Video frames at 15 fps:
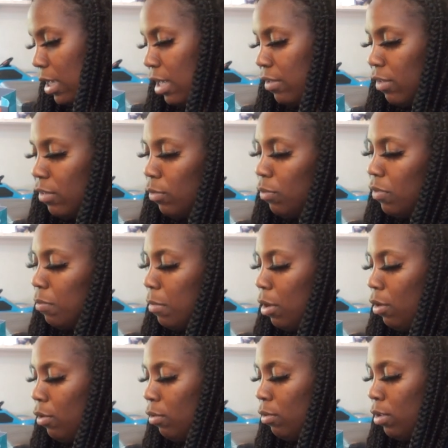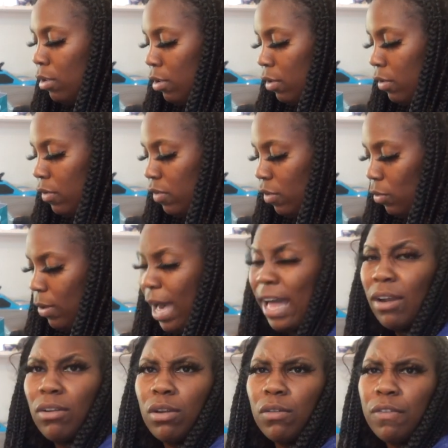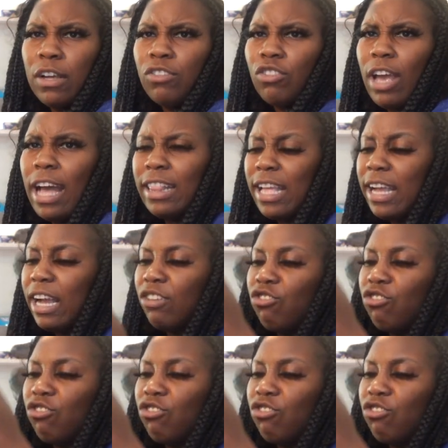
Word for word: kids are too small. So I don't know if I should, I think I